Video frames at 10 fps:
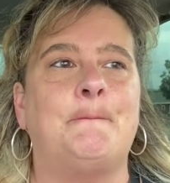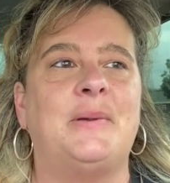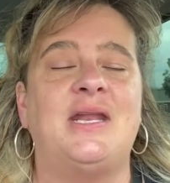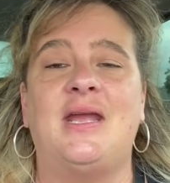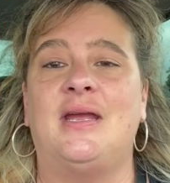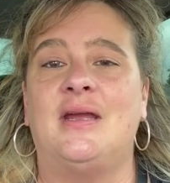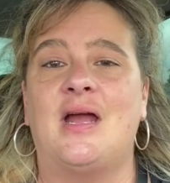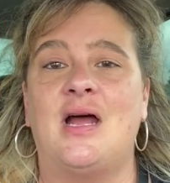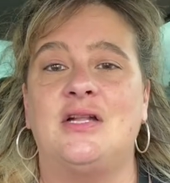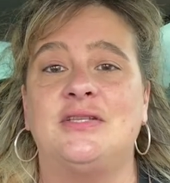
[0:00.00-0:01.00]
But hey,
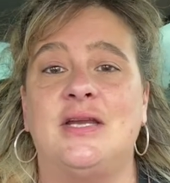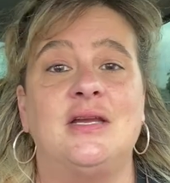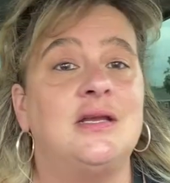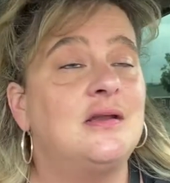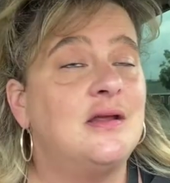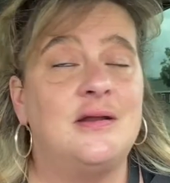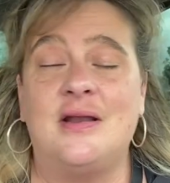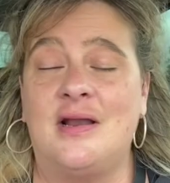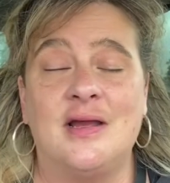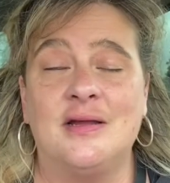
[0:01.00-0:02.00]
I'll take it.
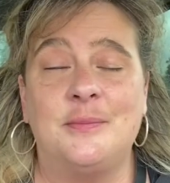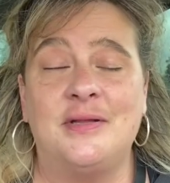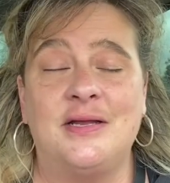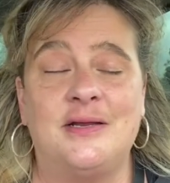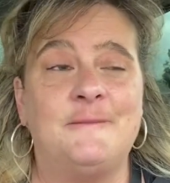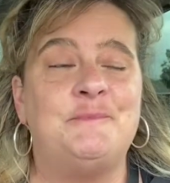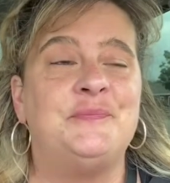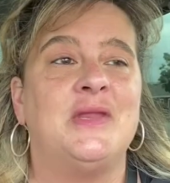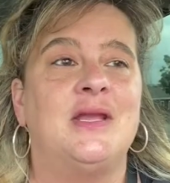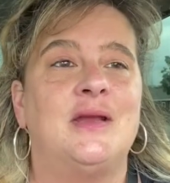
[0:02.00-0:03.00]
not complaining.
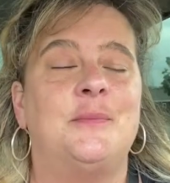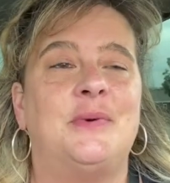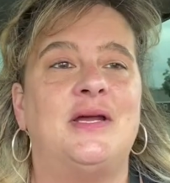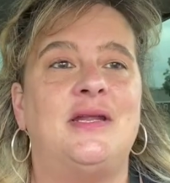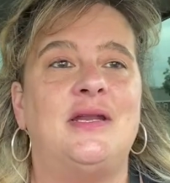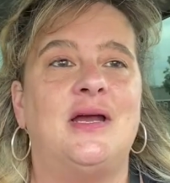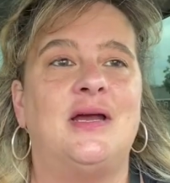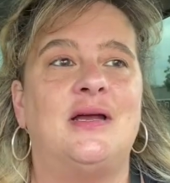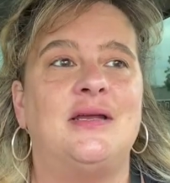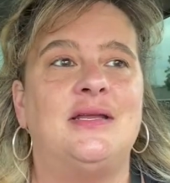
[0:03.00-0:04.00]
But
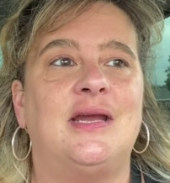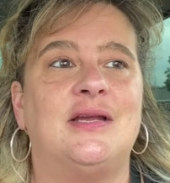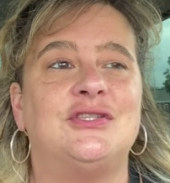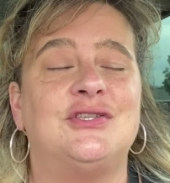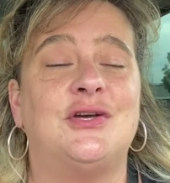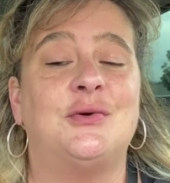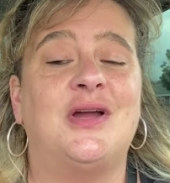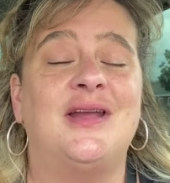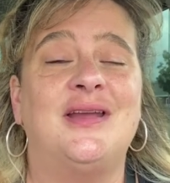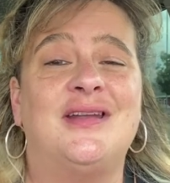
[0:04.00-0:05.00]
uh, yeah, so
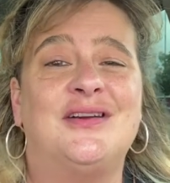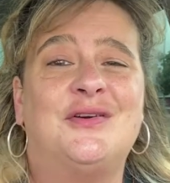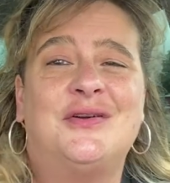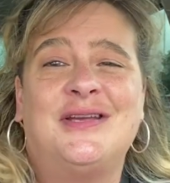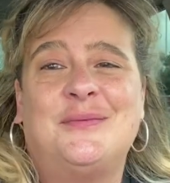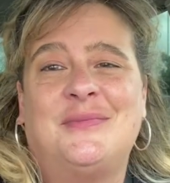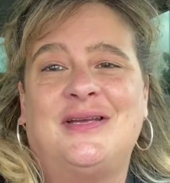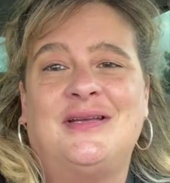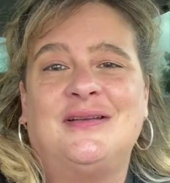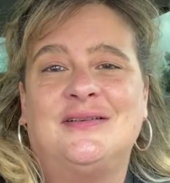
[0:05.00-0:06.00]
I gotta go and get
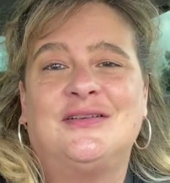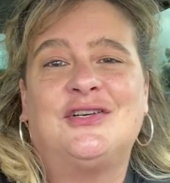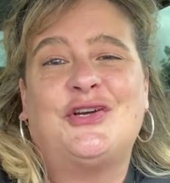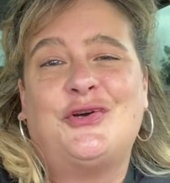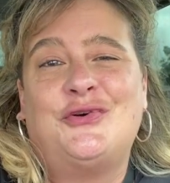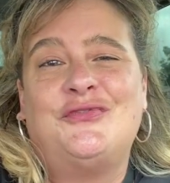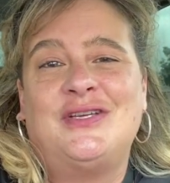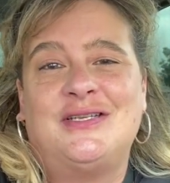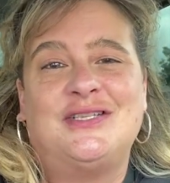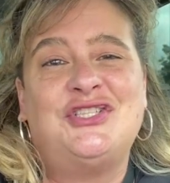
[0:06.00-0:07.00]
my
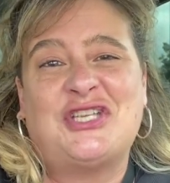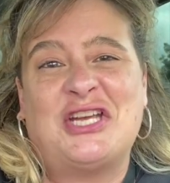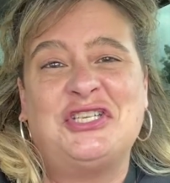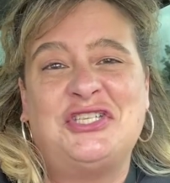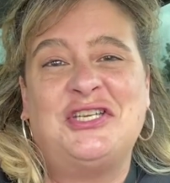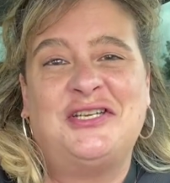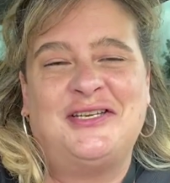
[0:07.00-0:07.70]
COVID injection.